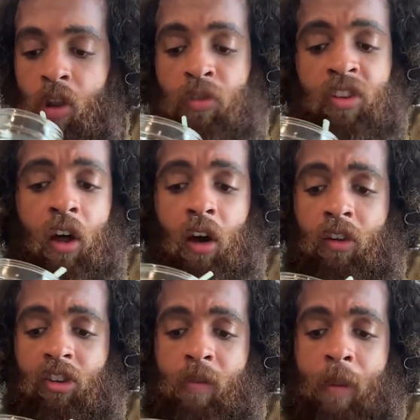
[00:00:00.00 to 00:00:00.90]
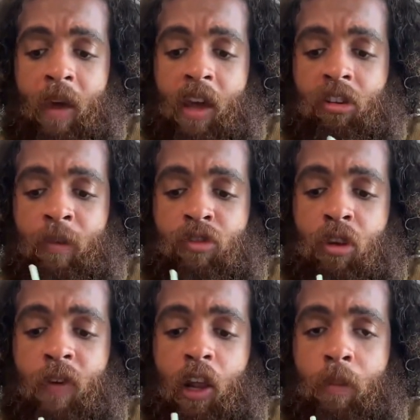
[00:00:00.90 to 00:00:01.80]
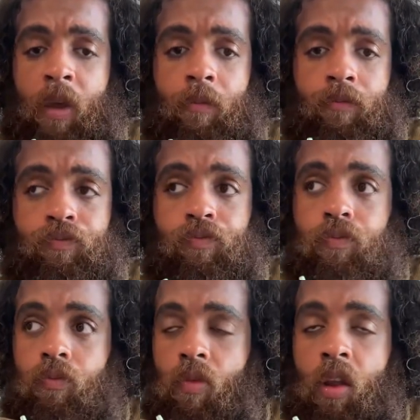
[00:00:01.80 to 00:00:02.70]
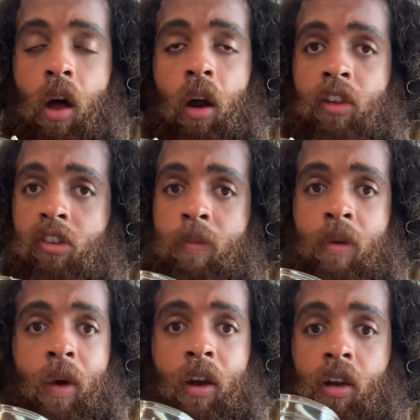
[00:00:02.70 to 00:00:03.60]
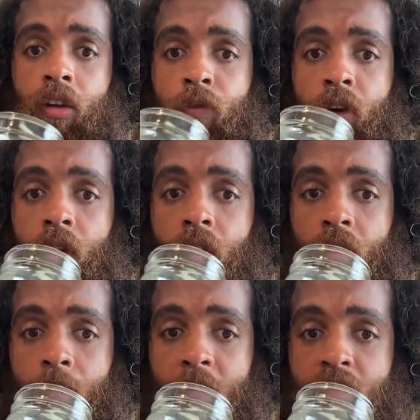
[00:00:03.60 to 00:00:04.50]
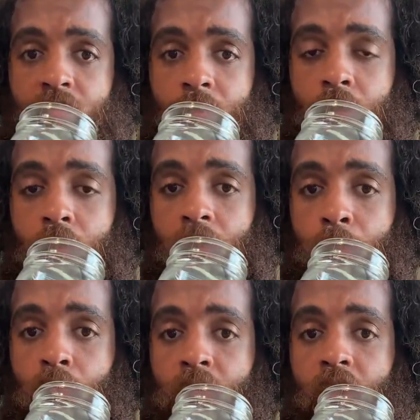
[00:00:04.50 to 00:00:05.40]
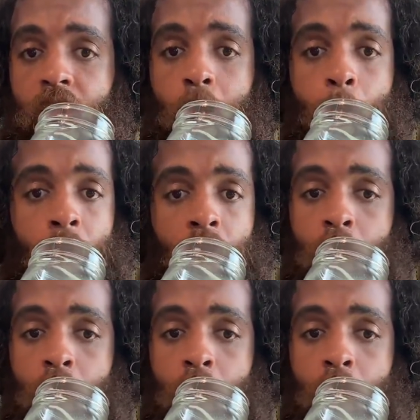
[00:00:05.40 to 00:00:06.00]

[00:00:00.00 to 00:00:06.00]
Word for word: You'll see all of this on my page, so make sure you follow me. All of this will be right on the front, on the page of my rockmercury.com.